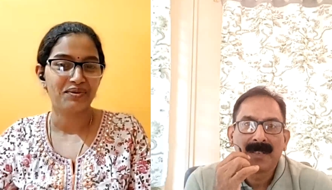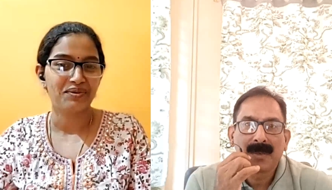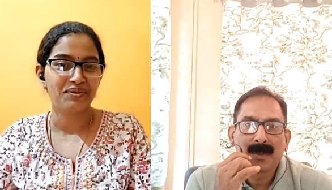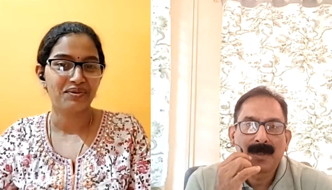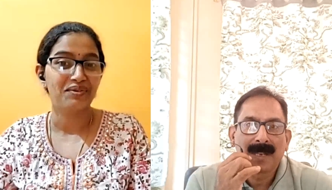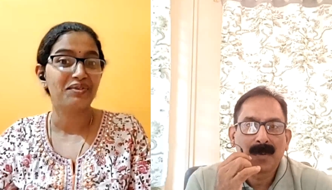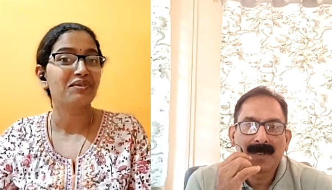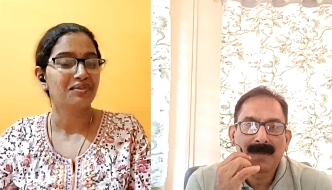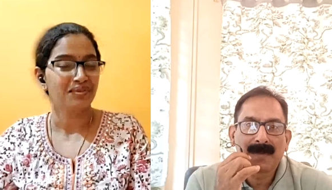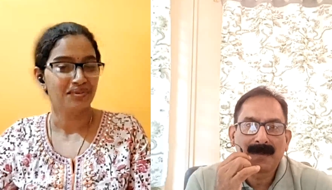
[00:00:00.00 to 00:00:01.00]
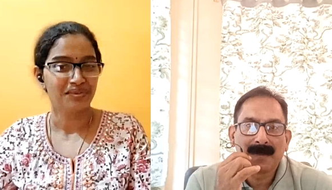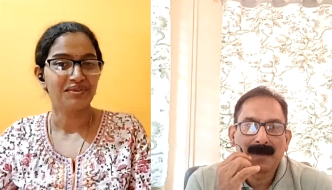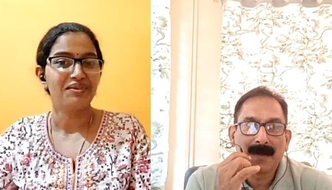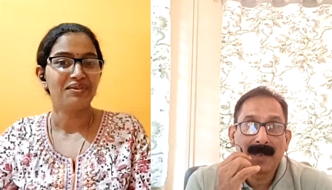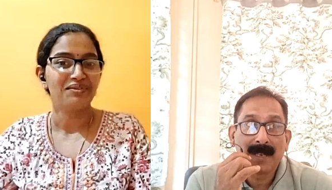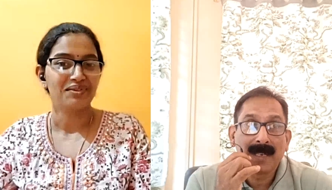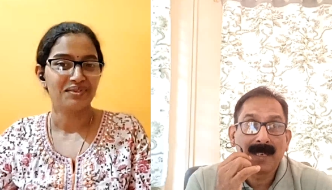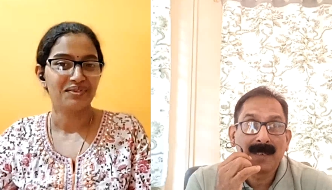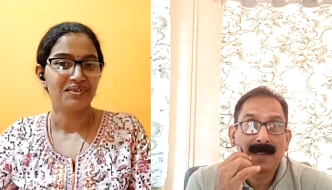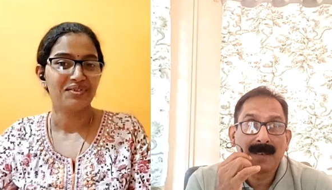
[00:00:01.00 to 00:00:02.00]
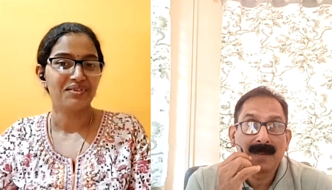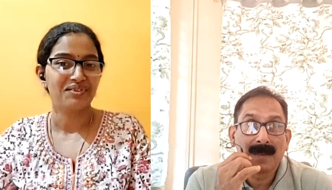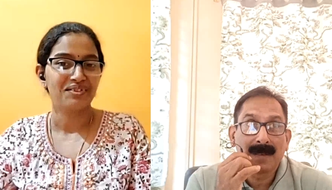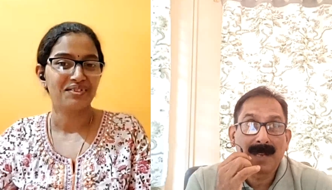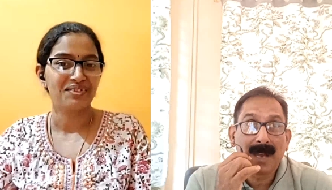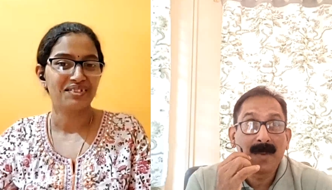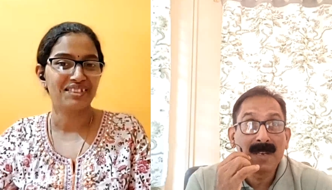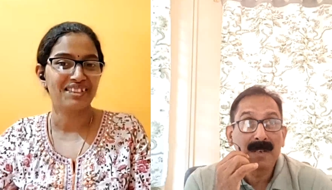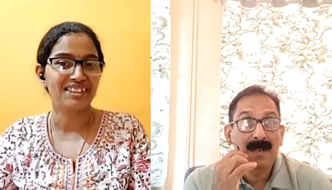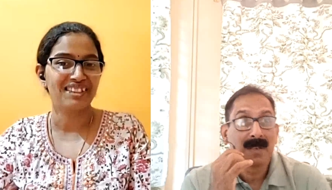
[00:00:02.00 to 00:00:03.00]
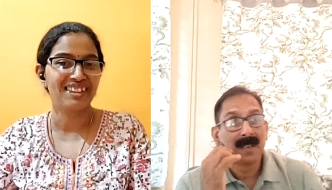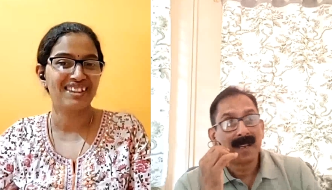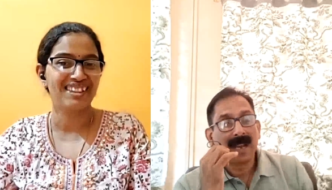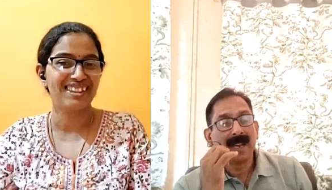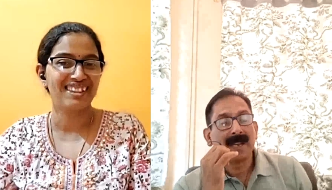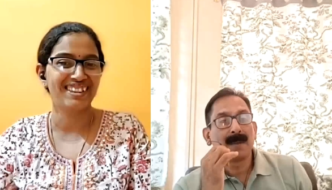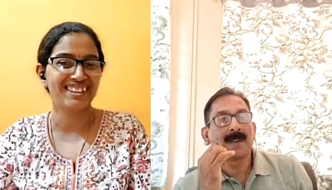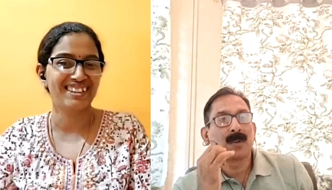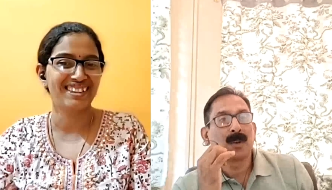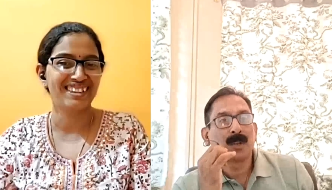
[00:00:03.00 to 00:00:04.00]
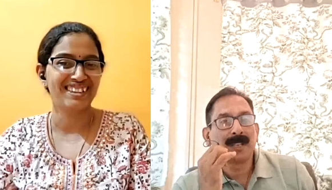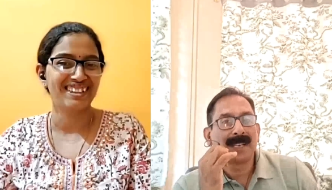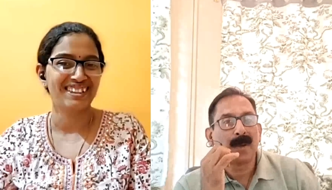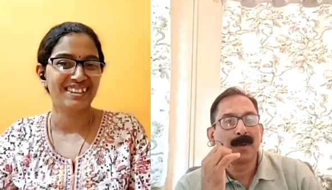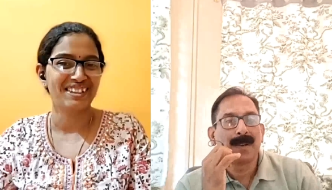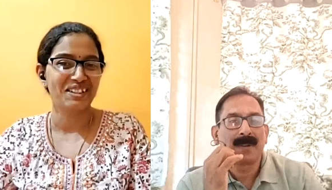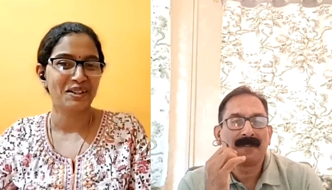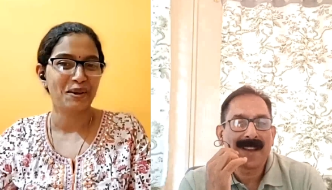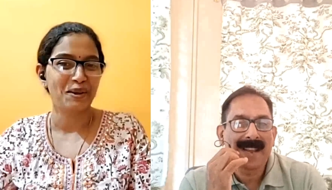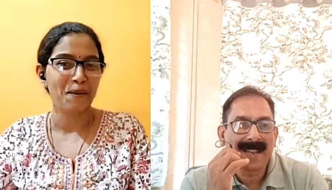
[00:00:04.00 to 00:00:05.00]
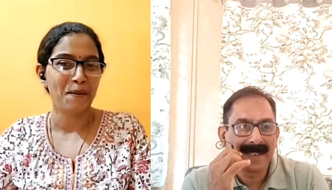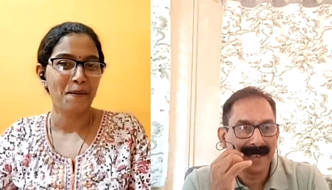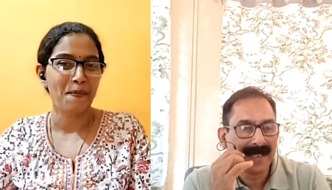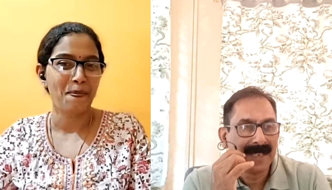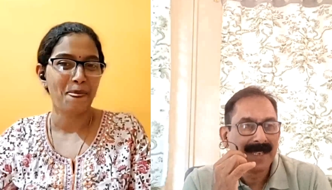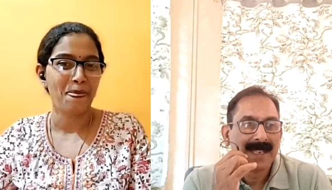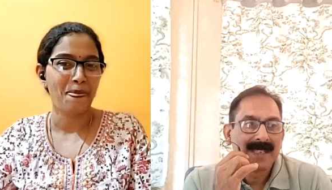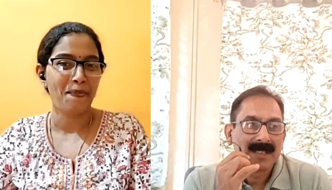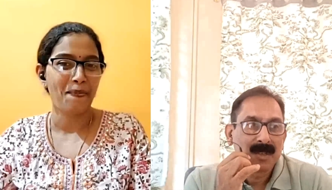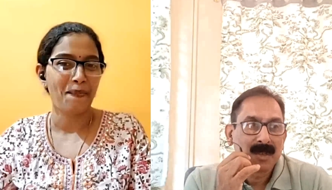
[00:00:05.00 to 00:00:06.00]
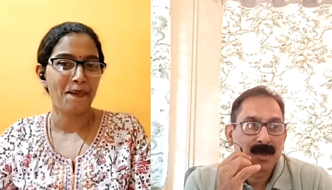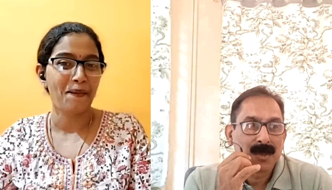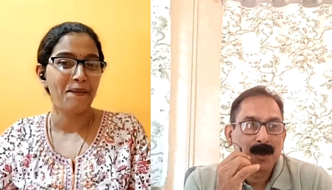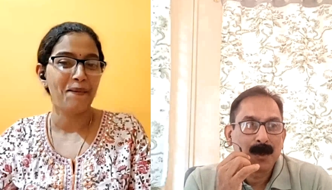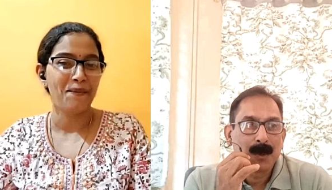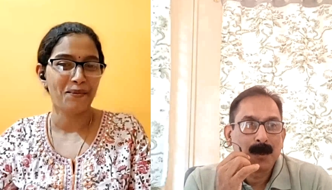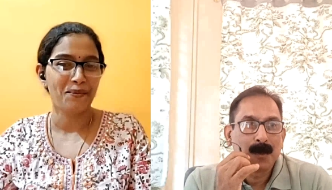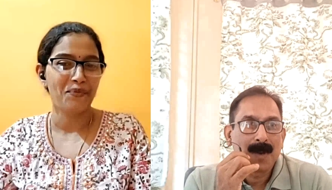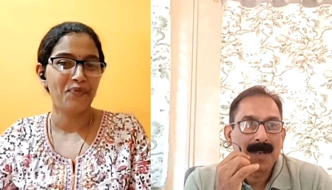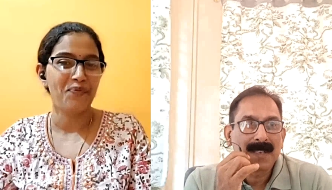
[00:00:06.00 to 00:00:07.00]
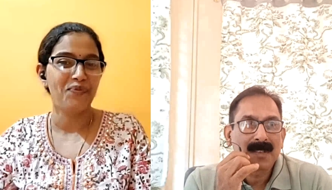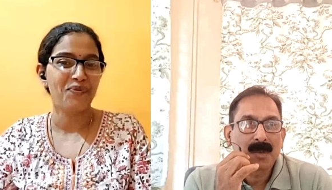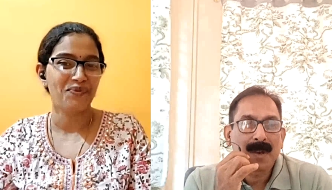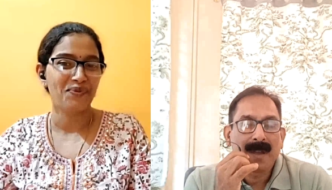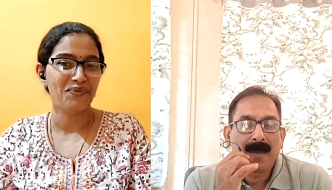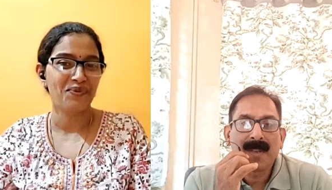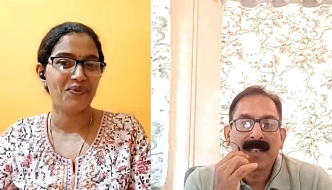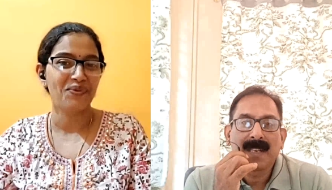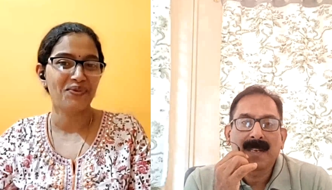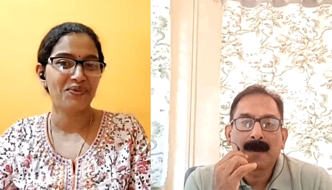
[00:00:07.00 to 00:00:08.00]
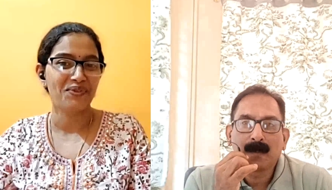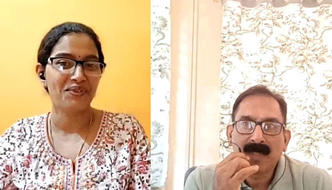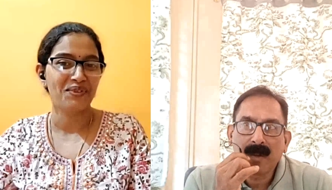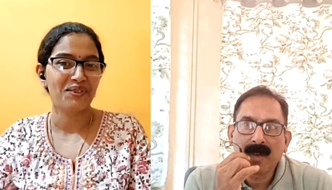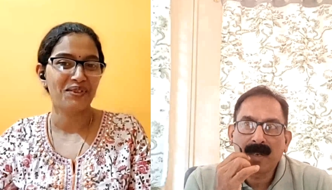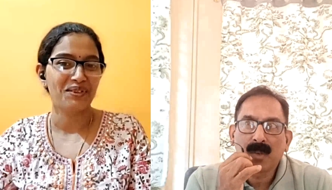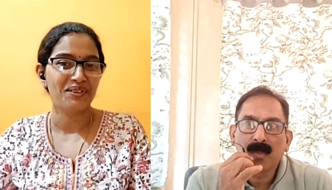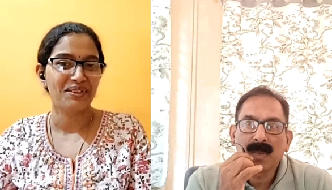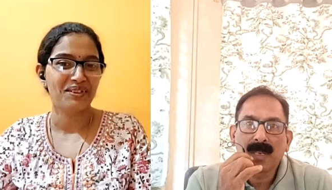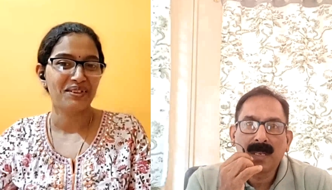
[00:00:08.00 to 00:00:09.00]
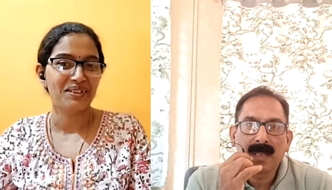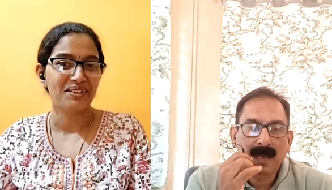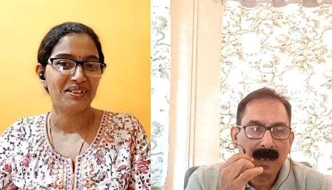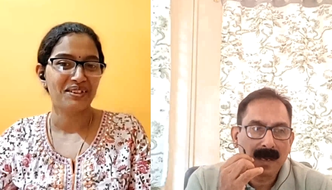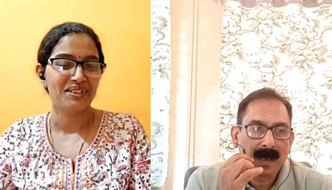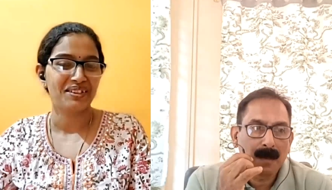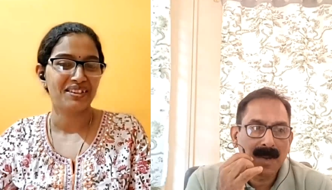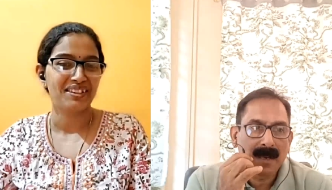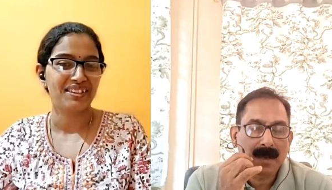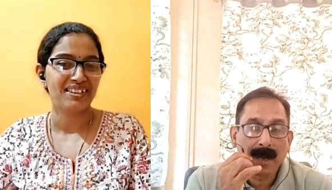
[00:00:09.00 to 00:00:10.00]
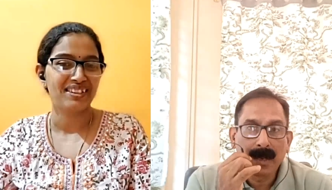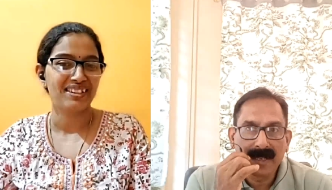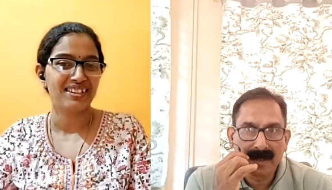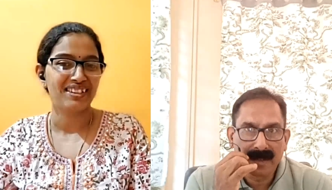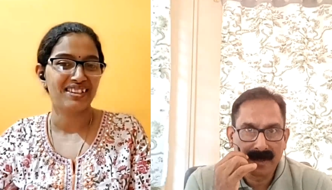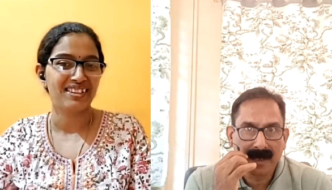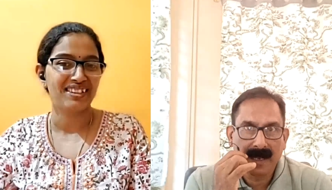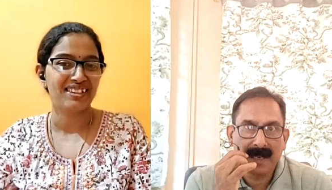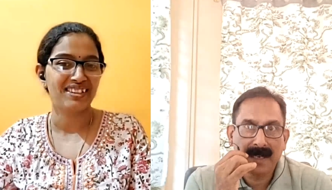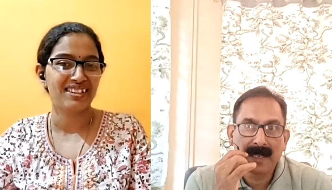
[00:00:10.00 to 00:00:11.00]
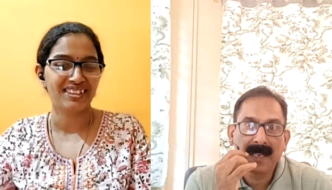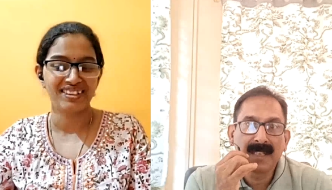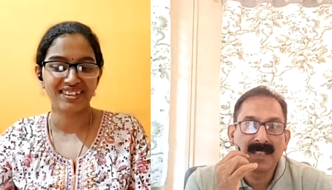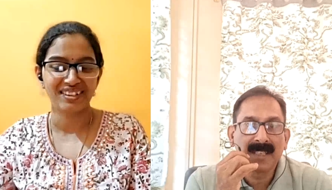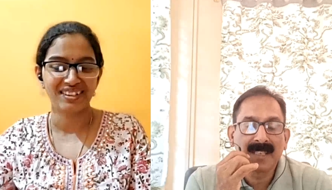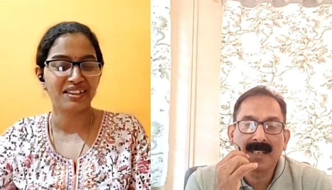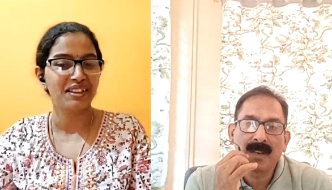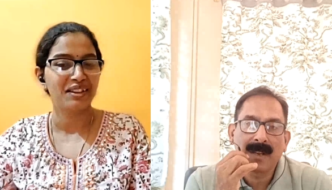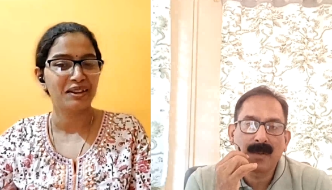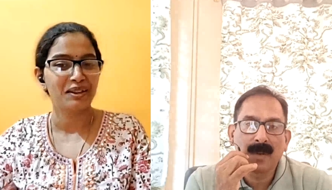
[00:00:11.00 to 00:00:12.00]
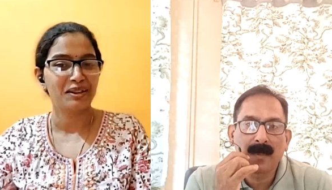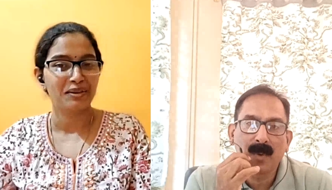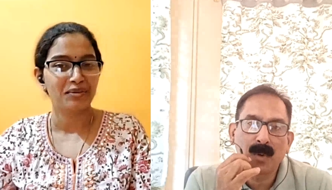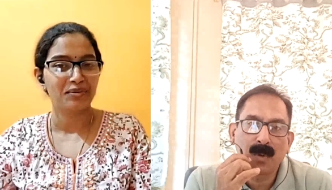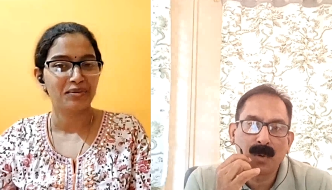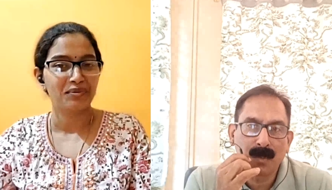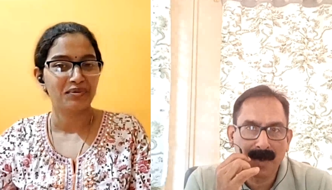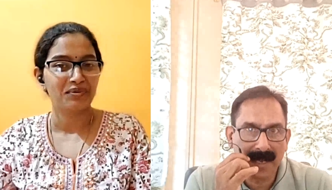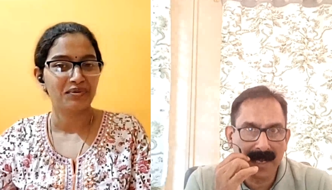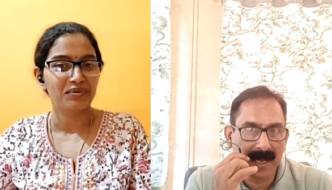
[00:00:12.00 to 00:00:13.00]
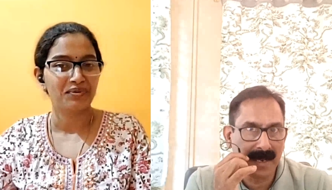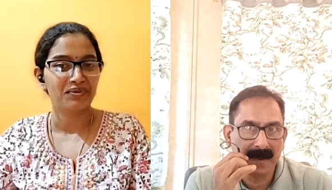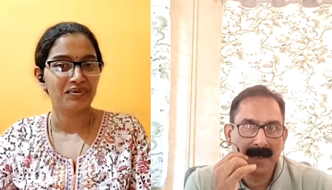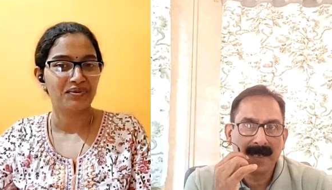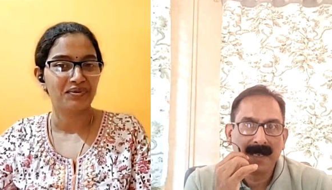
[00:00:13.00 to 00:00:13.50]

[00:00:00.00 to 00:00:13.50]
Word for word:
Speaker 1: So that was very, I never thought that I would ever fly. So once so happened that there were so many my colleagues and they insisted that now you have to go by air.